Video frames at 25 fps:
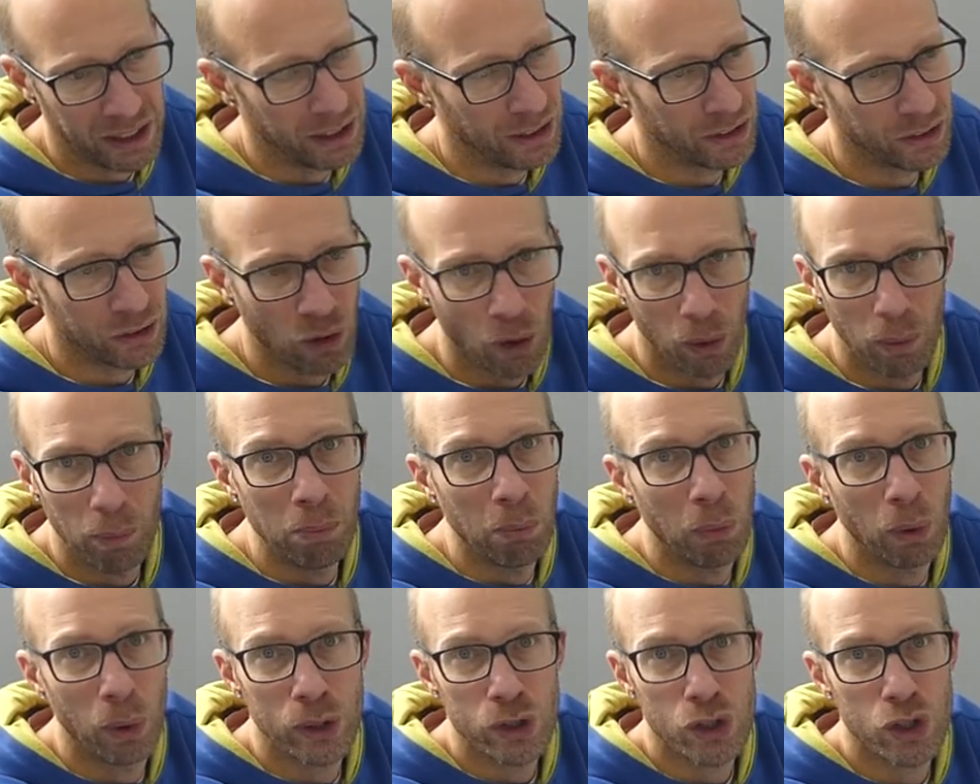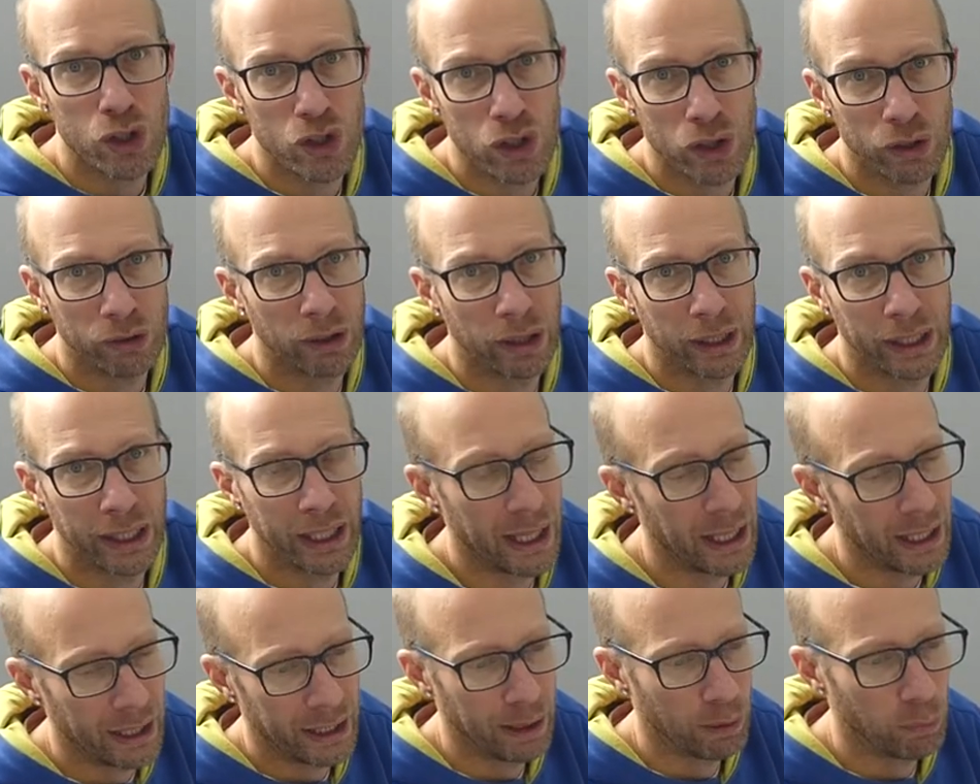It got moisture on
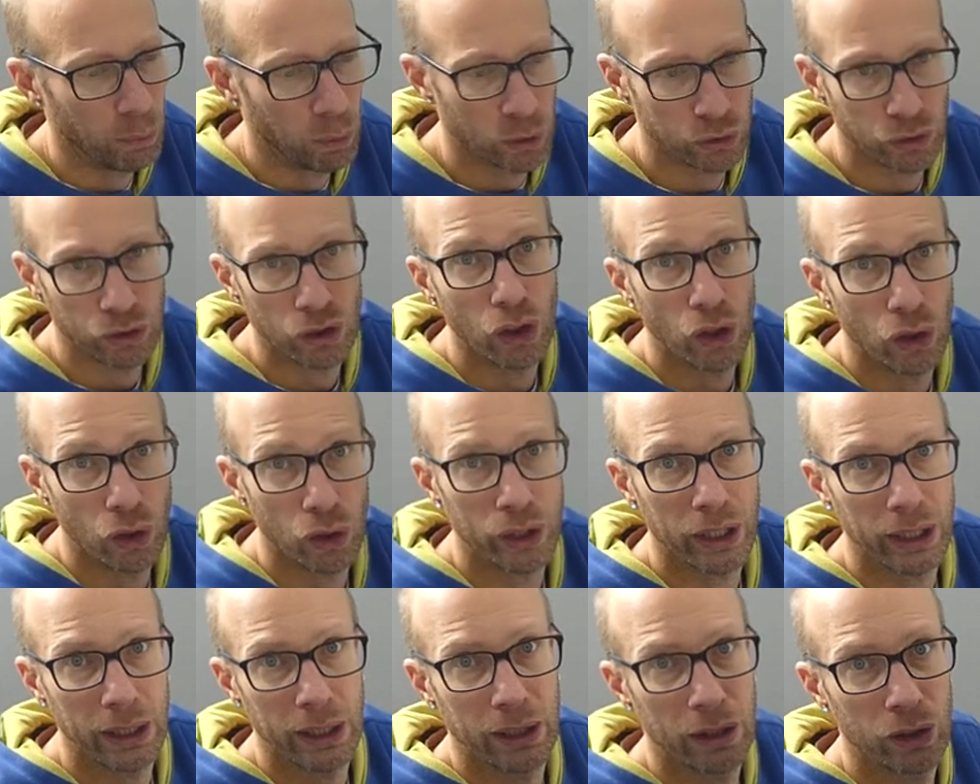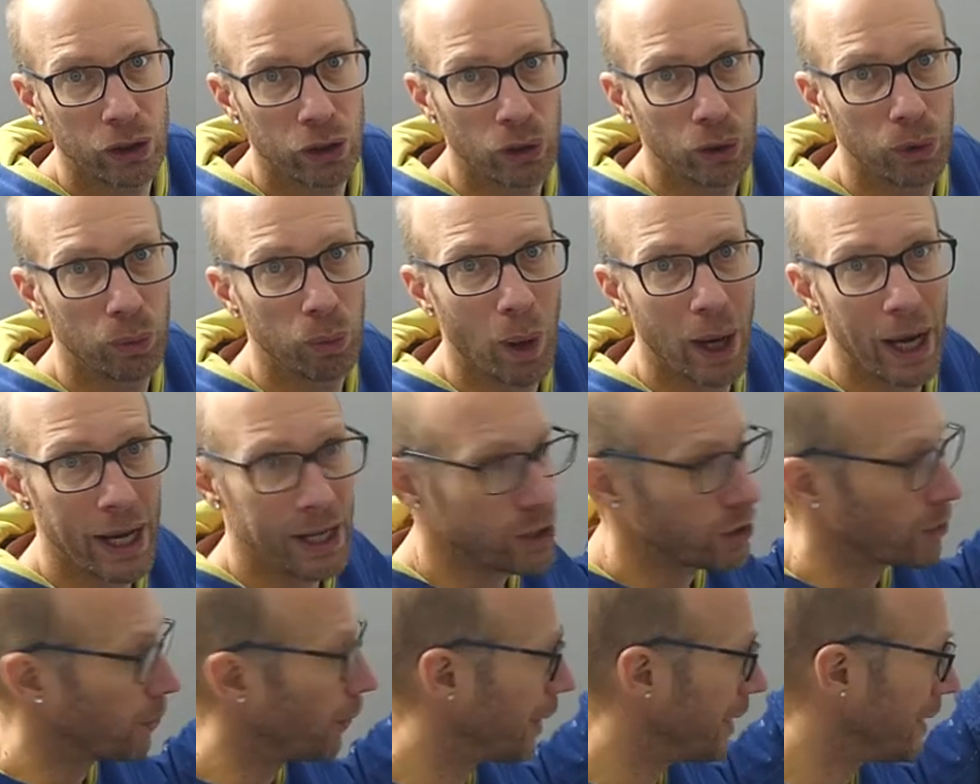it and it wasn't looking in a good way.
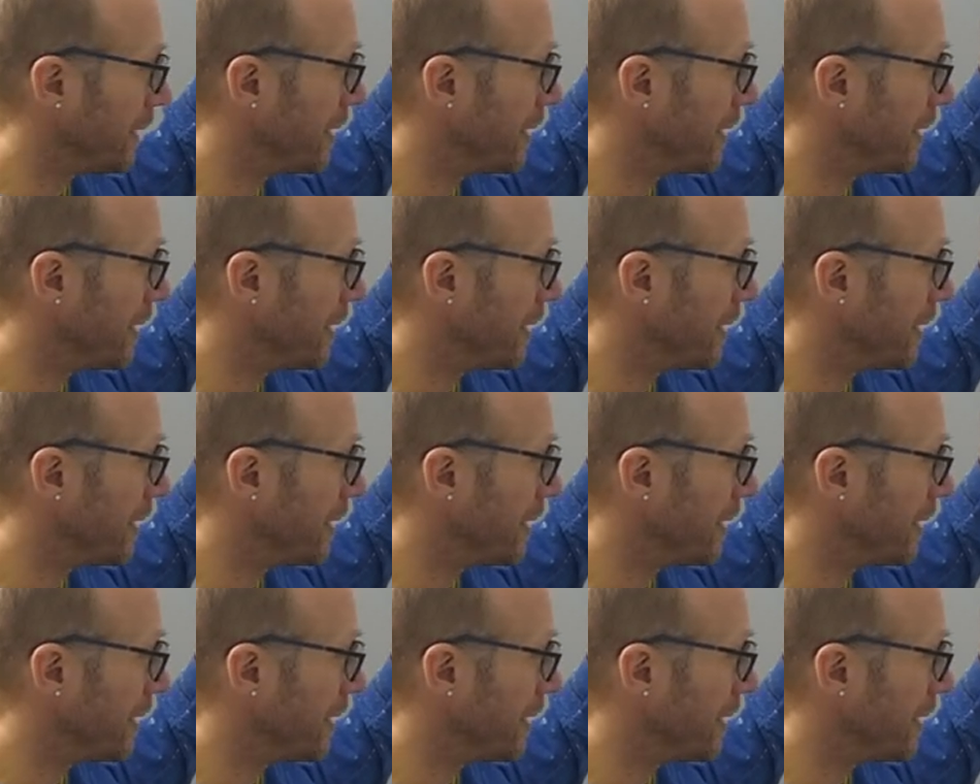So I